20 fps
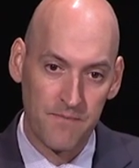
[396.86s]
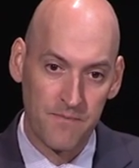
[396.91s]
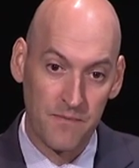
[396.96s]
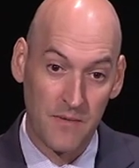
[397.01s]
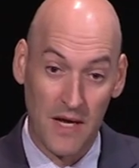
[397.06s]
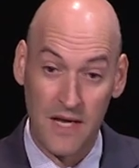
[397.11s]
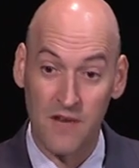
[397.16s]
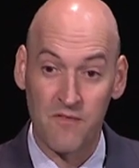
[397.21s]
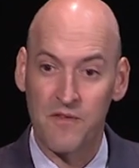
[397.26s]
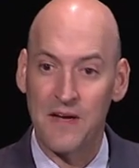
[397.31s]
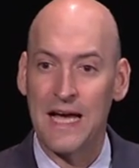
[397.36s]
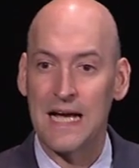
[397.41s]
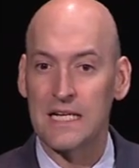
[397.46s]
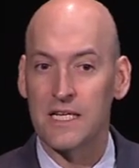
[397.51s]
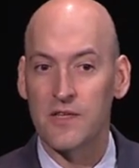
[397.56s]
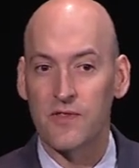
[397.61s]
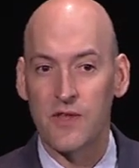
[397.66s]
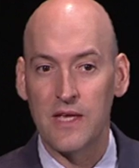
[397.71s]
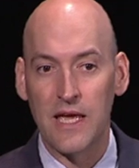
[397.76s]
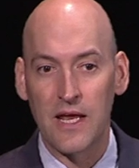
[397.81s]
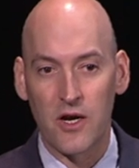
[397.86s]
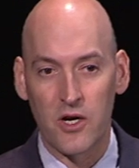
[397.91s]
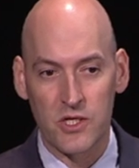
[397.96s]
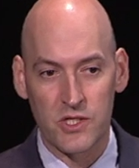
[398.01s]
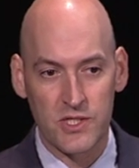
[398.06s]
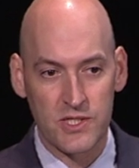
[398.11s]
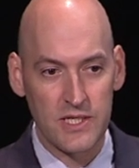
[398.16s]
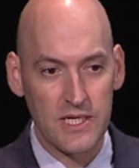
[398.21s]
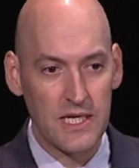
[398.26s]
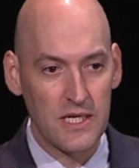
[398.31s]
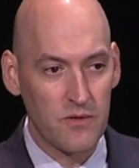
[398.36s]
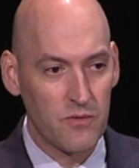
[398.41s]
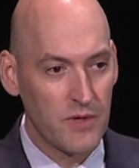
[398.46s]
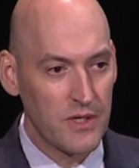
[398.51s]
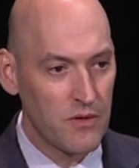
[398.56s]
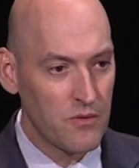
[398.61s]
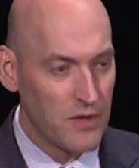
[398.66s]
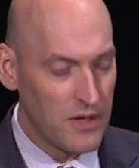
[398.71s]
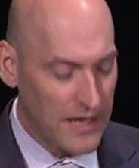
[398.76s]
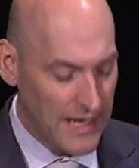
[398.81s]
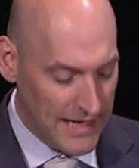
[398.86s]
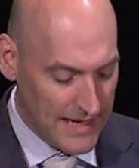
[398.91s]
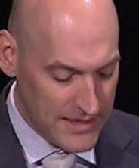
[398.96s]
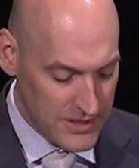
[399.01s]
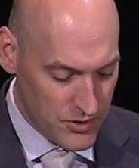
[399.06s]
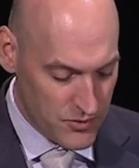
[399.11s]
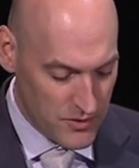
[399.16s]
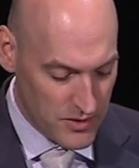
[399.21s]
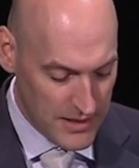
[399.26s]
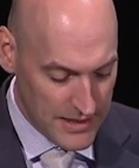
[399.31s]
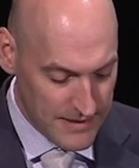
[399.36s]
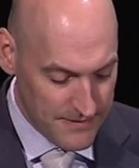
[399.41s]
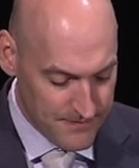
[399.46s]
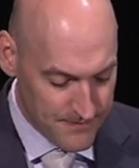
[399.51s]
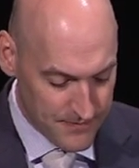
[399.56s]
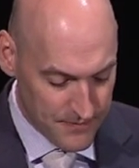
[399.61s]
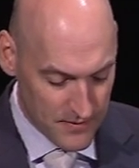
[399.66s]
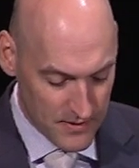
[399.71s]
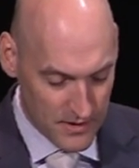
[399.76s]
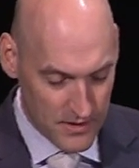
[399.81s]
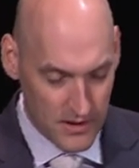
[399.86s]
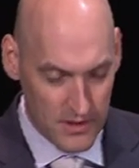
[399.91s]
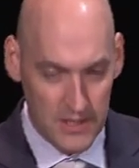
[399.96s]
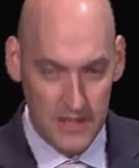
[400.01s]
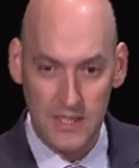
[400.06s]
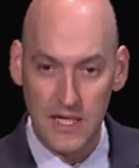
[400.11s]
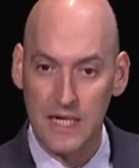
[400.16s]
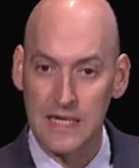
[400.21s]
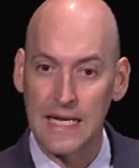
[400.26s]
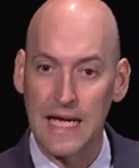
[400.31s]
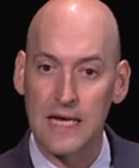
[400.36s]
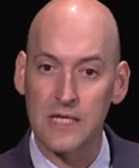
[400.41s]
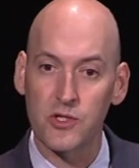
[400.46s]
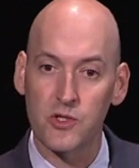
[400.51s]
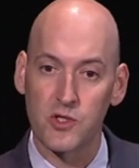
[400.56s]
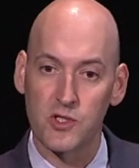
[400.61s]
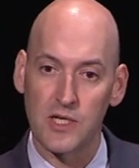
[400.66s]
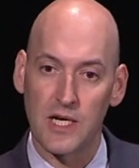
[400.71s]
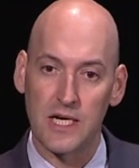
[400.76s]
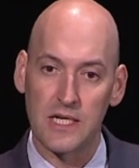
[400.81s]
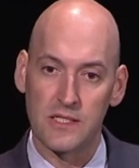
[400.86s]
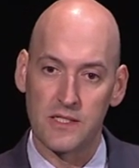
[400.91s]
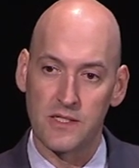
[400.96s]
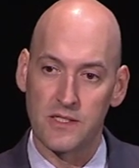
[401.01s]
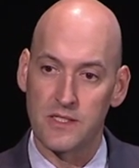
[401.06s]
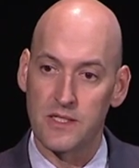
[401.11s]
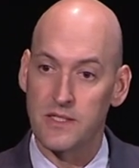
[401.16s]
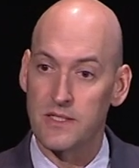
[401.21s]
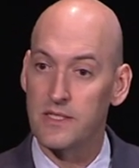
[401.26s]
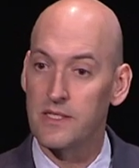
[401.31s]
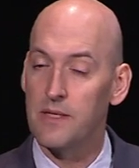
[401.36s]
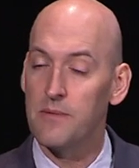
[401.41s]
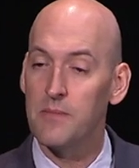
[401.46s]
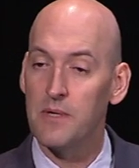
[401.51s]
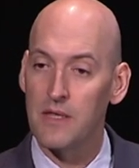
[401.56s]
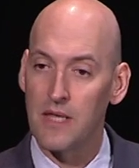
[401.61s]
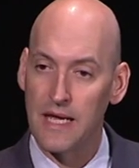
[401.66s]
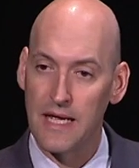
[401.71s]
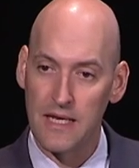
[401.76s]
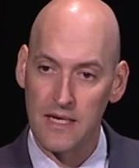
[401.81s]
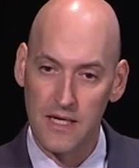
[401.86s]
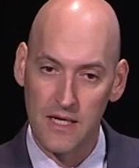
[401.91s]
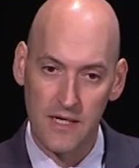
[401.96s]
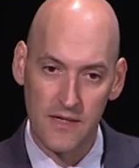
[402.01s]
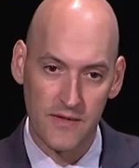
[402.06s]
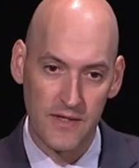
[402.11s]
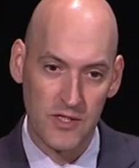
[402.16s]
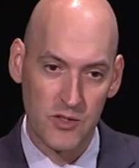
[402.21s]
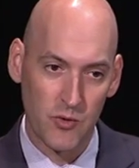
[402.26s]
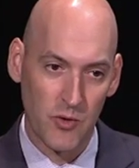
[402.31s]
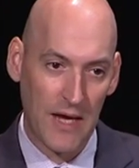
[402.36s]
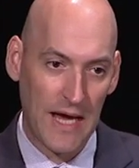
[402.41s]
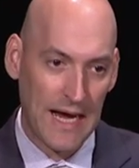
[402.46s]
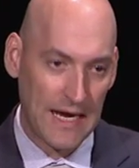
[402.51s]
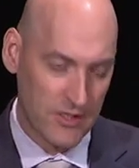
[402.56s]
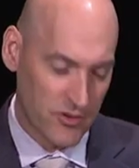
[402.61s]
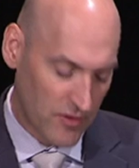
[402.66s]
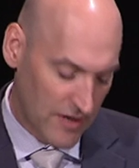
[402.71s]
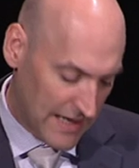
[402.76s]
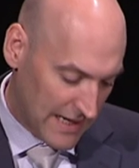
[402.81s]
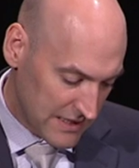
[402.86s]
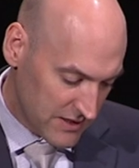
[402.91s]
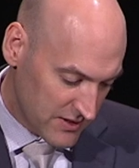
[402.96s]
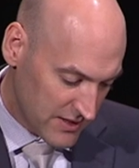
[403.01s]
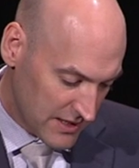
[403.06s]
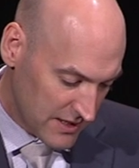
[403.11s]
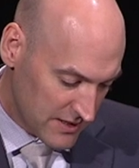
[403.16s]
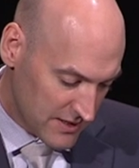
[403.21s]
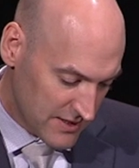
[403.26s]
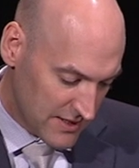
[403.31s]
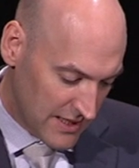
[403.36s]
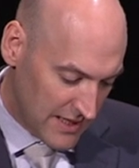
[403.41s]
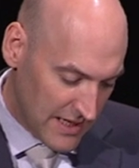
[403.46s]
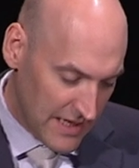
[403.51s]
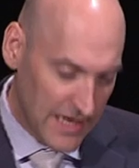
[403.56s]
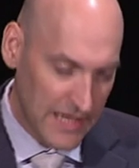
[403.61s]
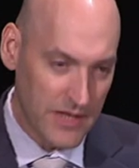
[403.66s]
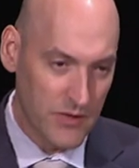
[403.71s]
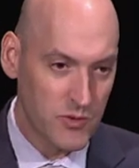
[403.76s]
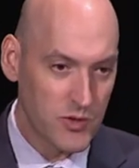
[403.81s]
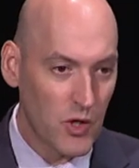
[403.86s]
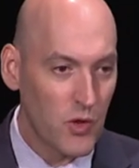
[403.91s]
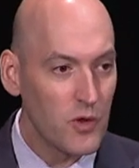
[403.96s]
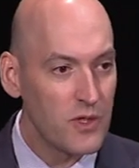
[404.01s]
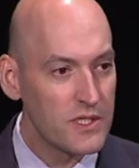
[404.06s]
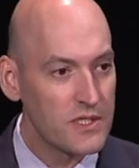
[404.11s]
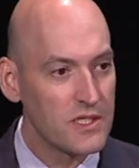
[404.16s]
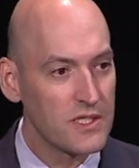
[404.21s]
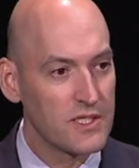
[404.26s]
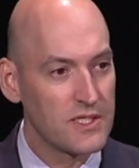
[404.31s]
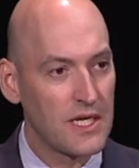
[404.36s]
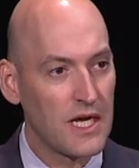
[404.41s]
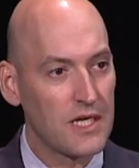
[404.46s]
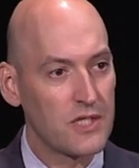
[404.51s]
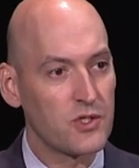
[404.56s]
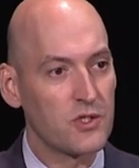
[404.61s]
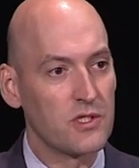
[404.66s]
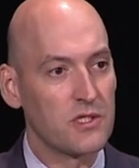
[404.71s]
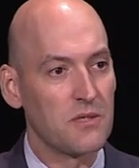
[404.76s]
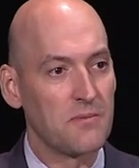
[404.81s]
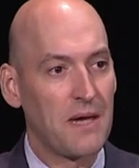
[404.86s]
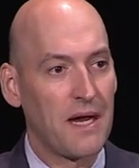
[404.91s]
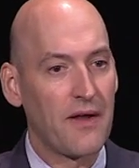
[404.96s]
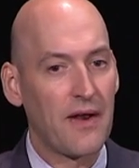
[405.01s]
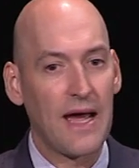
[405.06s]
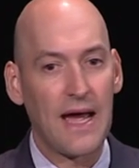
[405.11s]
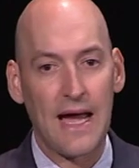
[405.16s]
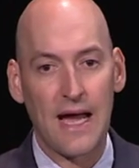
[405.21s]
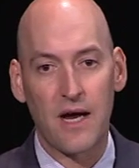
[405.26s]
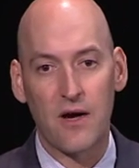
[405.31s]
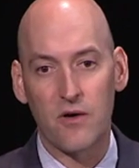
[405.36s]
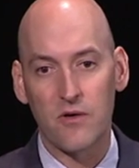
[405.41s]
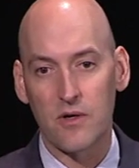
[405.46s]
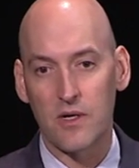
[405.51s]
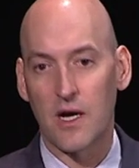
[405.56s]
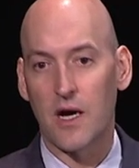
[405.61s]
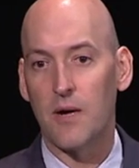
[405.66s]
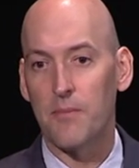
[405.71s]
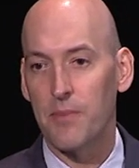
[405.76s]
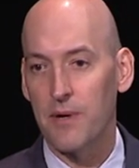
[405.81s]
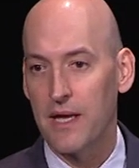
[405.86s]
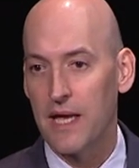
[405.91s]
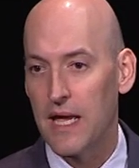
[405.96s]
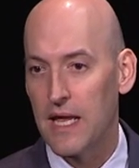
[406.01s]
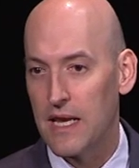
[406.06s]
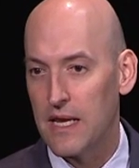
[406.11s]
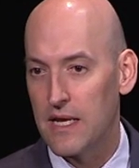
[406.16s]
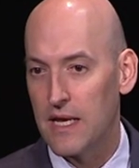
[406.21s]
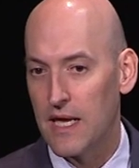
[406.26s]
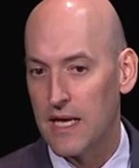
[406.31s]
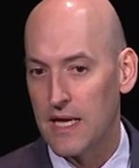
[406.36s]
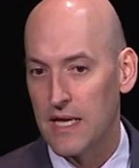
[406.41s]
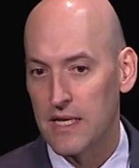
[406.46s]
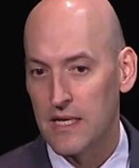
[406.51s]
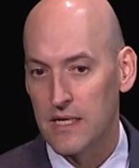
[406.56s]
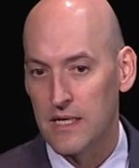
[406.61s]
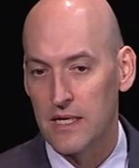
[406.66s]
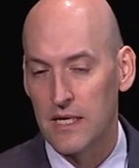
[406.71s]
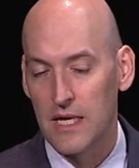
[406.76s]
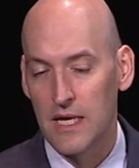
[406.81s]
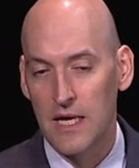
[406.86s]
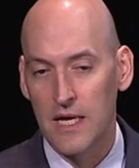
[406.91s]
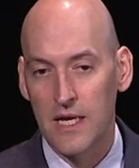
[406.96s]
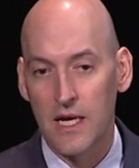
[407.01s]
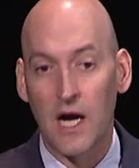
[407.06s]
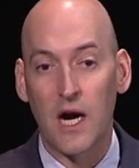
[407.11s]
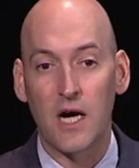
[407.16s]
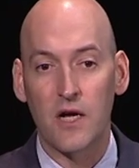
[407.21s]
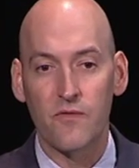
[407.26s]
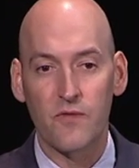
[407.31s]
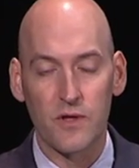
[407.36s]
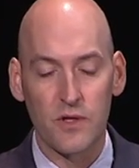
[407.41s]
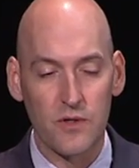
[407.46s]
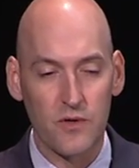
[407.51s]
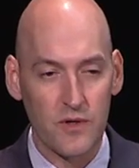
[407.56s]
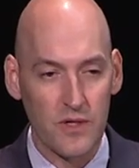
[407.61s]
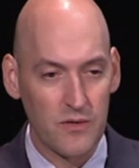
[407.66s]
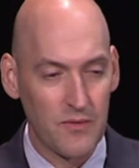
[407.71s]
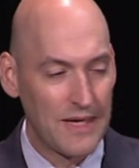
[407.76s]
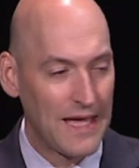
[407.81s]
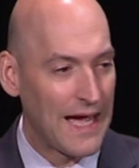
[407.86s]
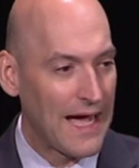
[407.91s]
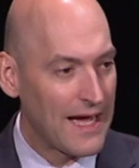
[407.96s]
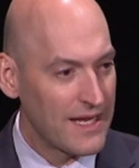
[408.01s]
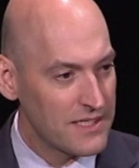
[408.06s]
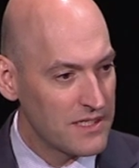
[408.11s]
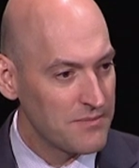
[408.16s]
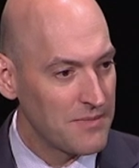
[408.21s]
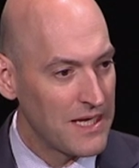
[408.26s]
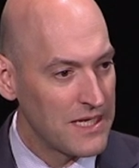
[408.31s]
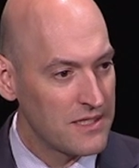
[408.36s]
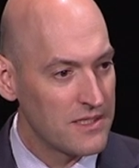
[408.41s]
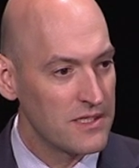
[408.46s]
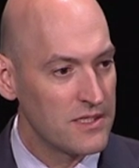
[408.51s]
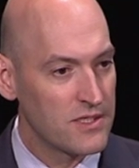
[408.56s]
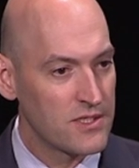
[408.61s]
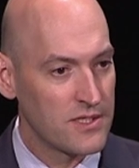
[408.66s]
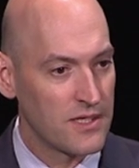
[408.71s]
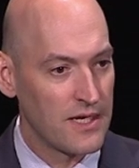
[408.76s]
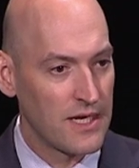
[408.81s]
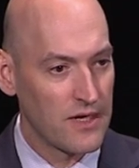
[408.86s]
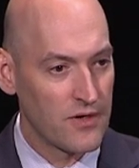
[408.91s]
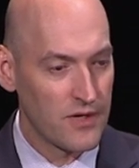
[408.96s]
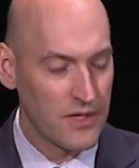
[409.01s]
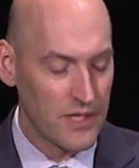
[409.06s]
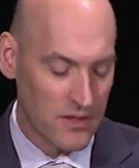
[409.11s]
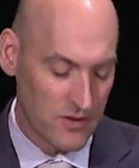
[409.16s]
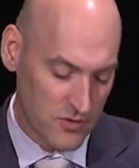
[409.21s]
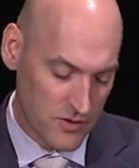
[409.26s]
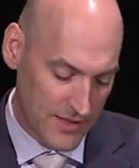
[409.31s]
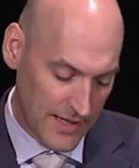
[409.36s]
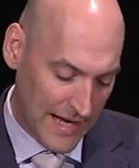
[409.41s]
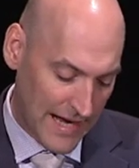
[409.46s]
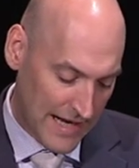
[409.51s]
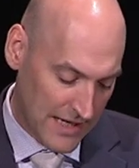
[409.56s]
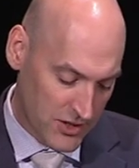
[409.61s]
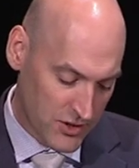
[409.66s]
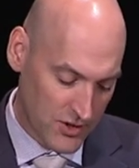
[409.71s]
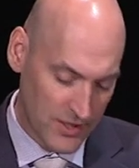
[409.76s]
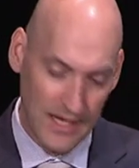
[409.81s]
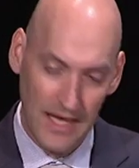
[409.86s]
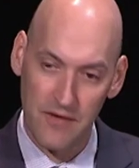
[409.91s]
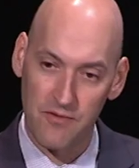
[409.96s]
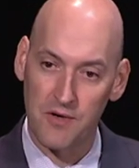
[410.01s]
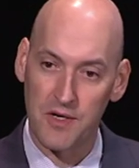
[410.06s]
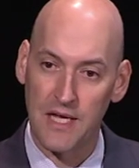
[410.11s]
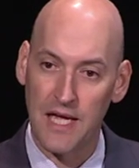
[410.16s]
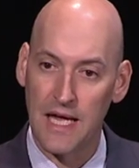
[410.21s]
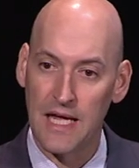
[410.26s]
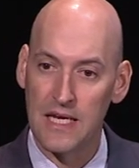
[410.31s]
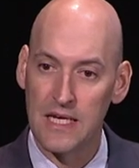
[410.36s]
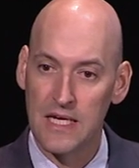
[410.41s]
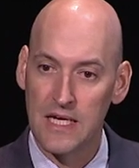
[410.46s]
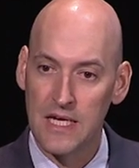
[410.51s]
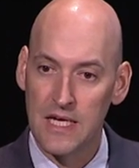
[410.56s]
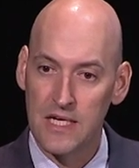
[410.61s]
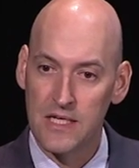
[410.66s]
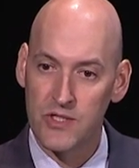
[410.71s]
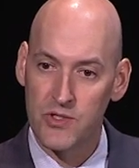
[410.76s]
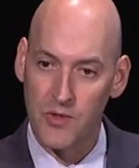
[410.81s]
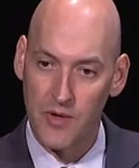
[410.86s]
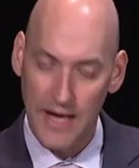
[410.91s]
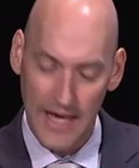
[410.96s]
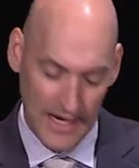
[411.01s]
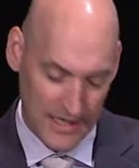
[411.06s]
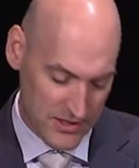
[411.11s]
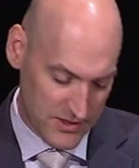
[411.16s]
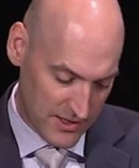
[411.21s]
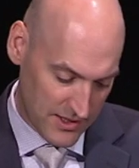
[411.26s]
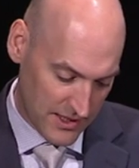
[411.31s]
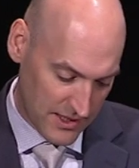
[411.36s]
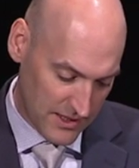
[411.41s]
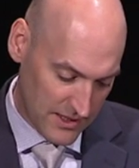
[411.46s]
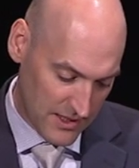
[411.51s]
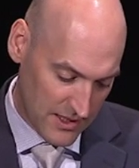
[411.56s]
And in fact, at the NRC, we would annually conduct exercises to simulate these reactor accidents. And there was always discussions about how complicated and convoluted we had to make these scenarios to actually ever get to an accident